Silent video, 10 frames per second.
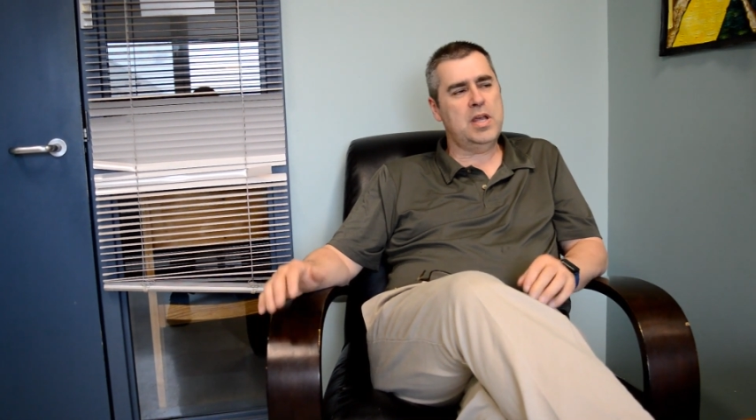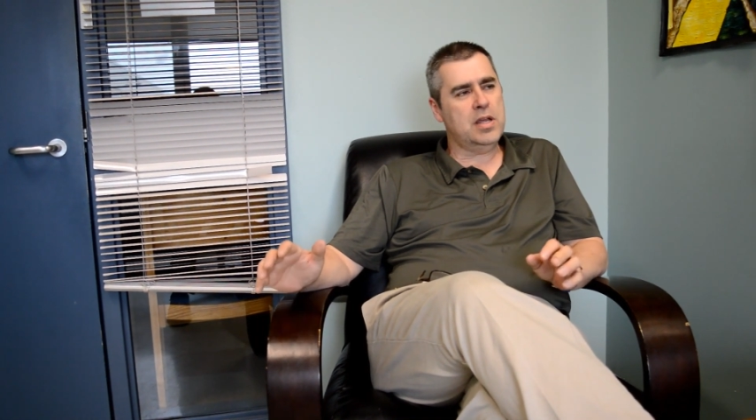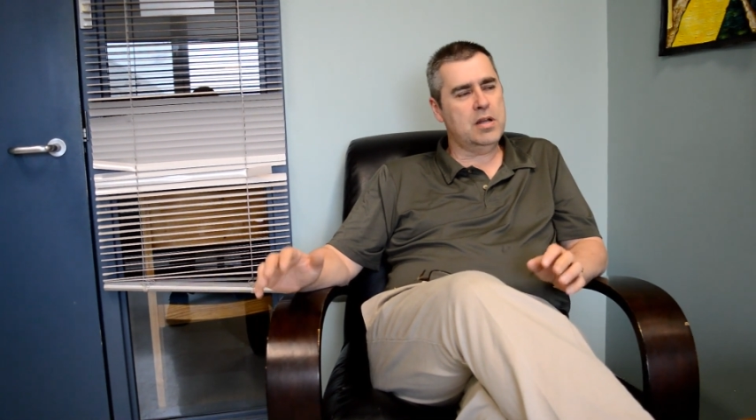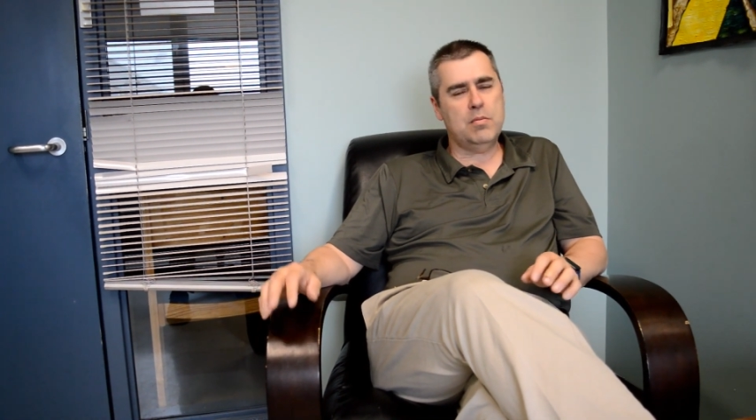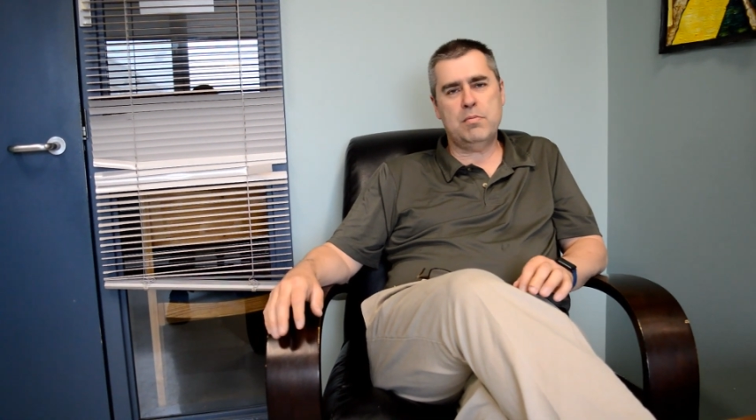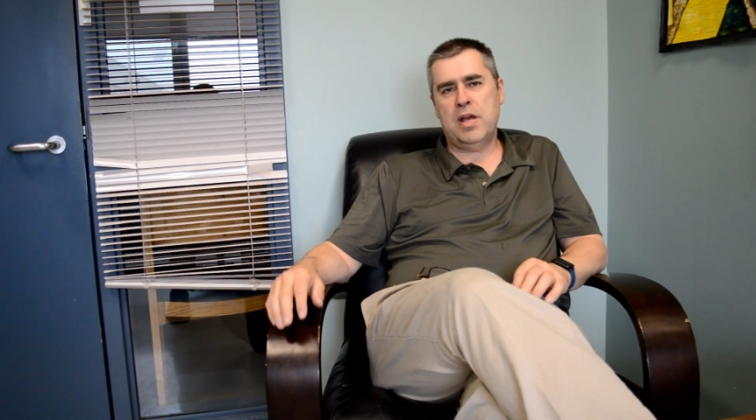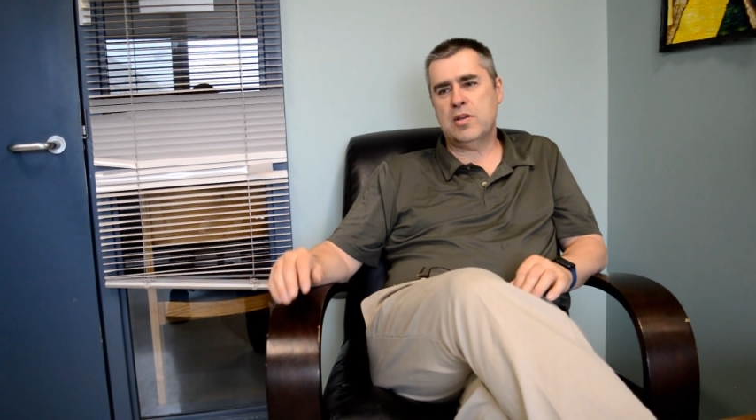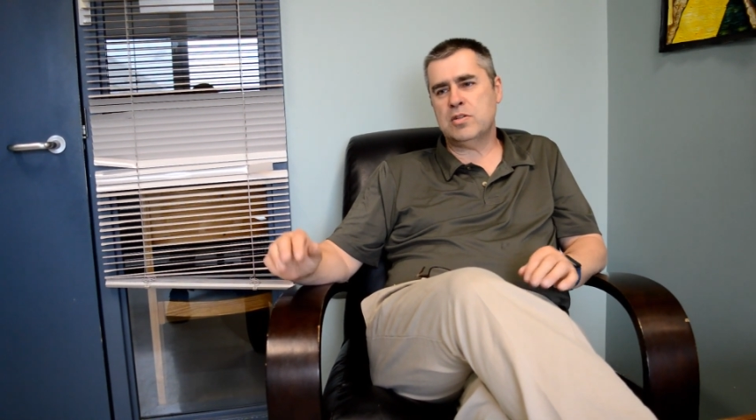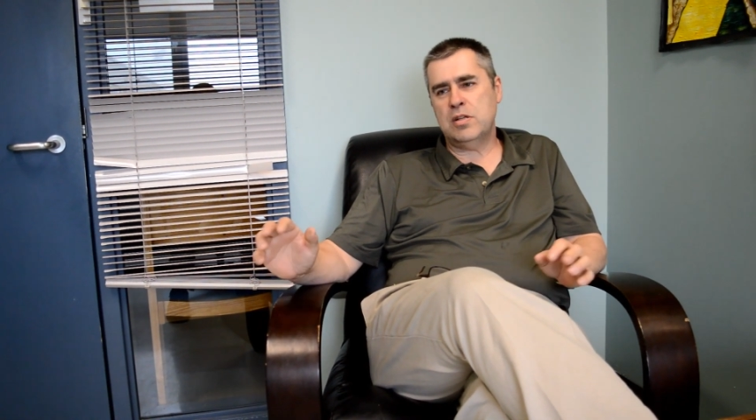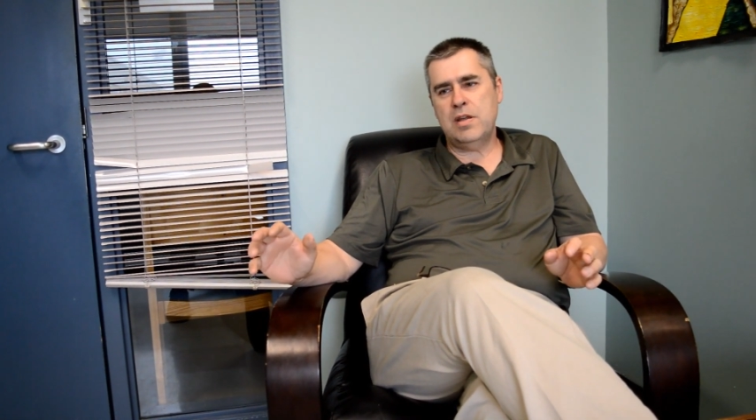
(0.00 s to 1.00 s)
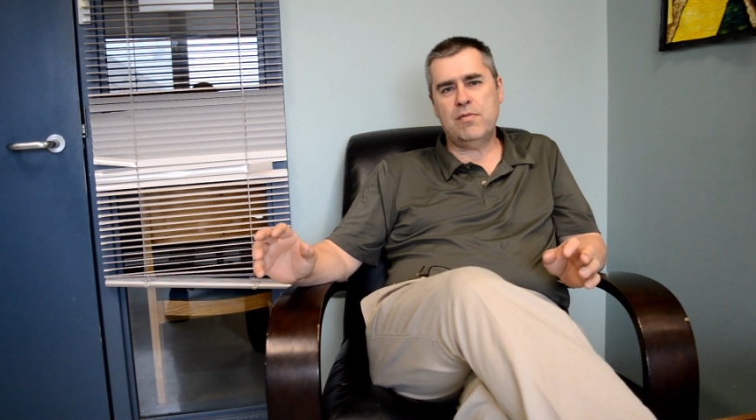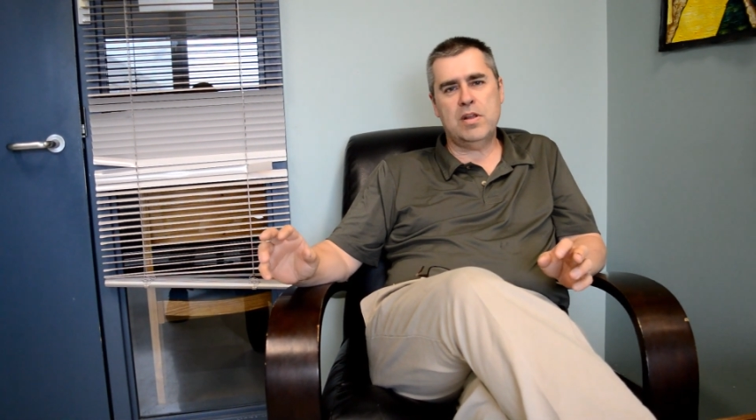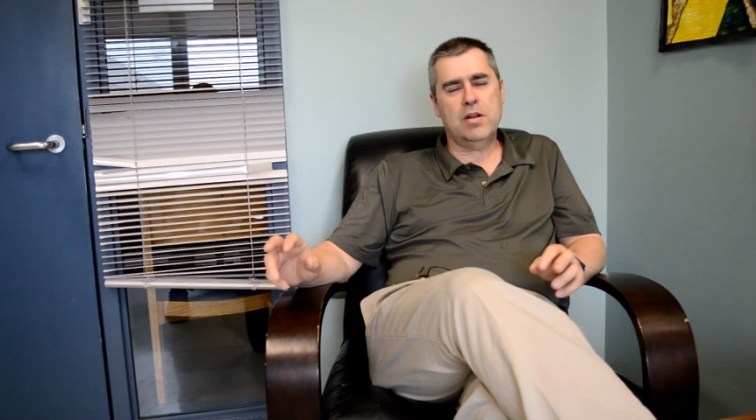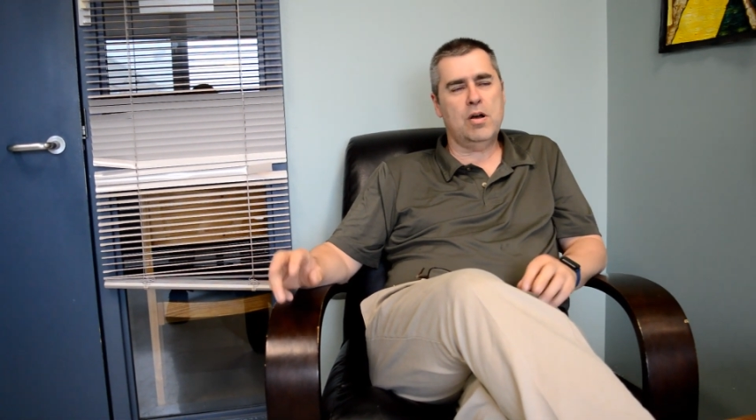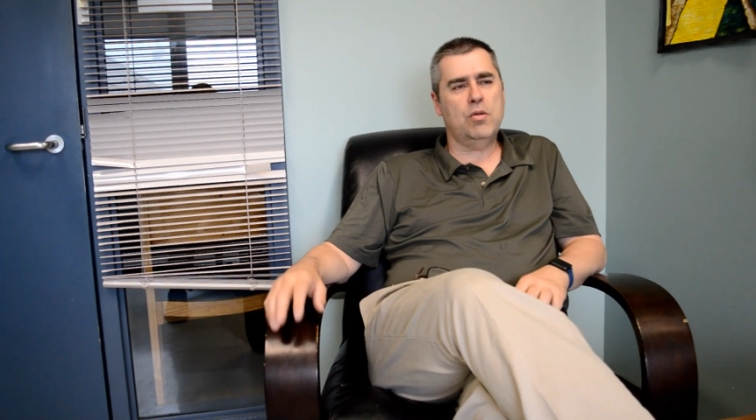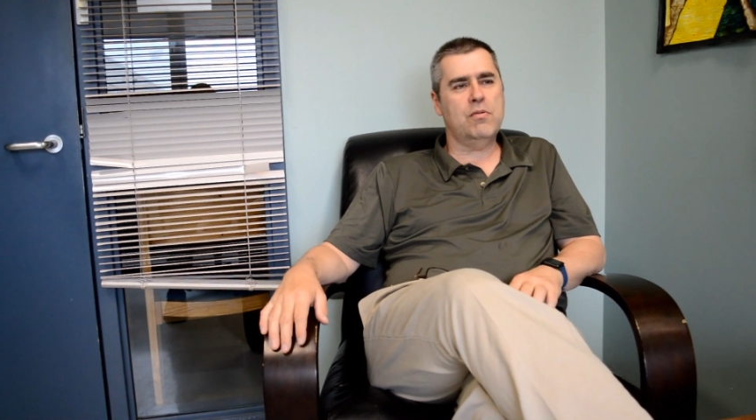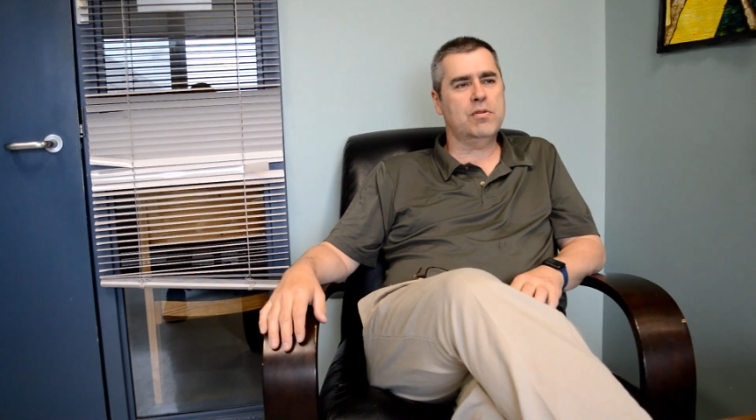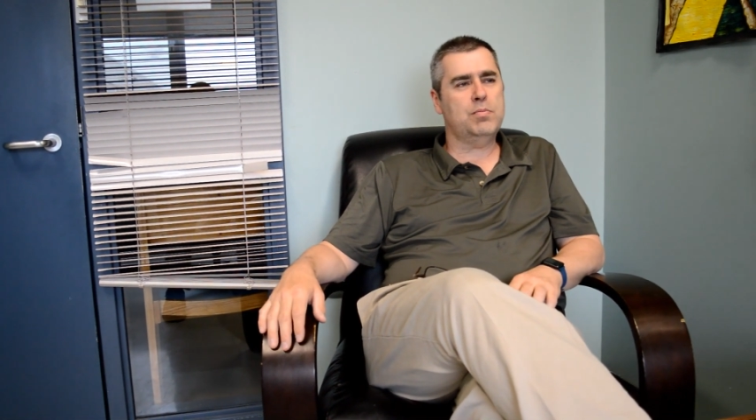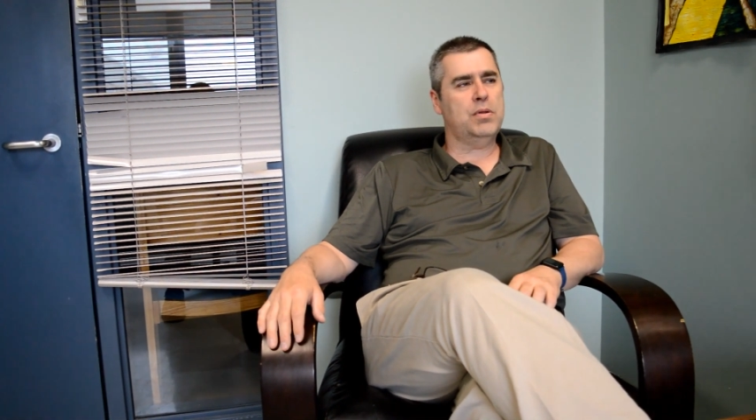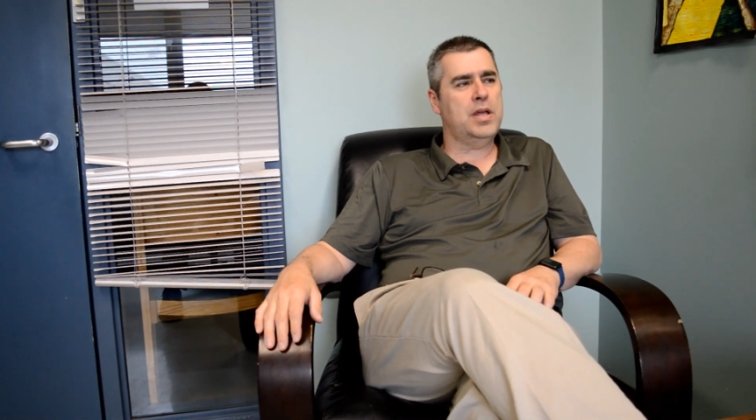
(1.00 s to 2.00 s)
Making a mess, leaving it all
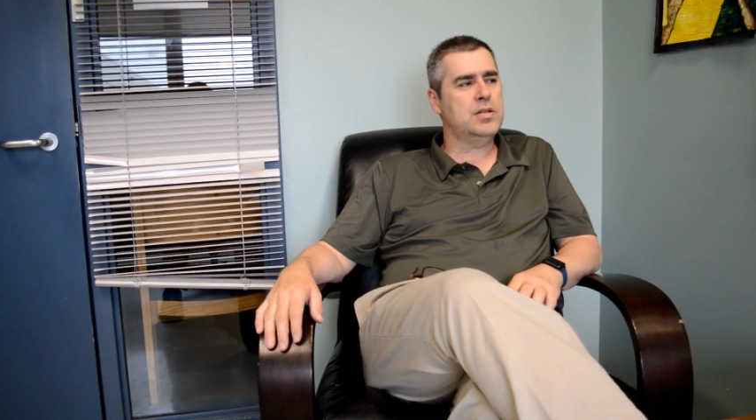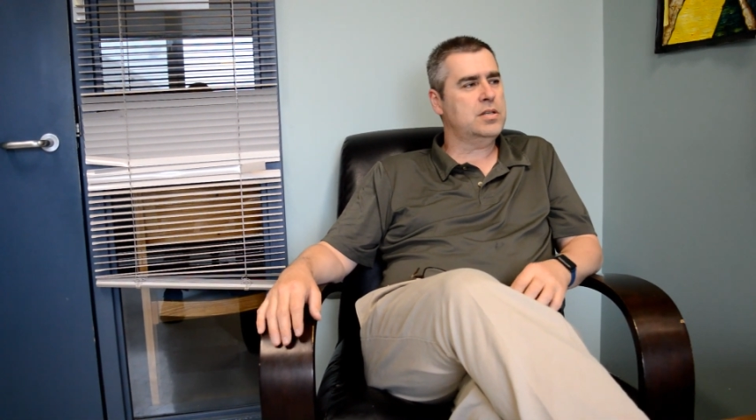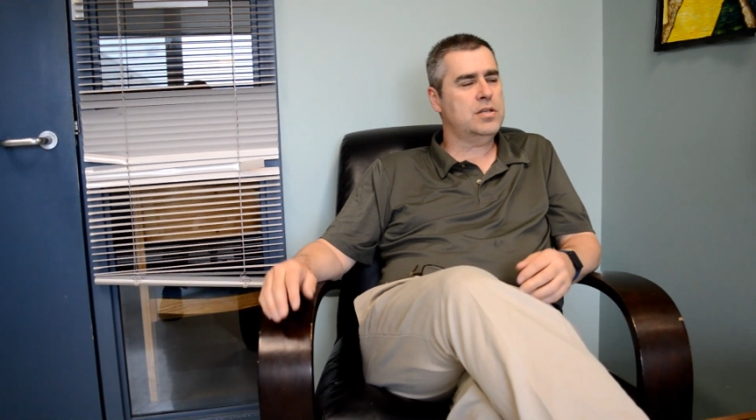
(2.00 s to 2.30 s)
over the place.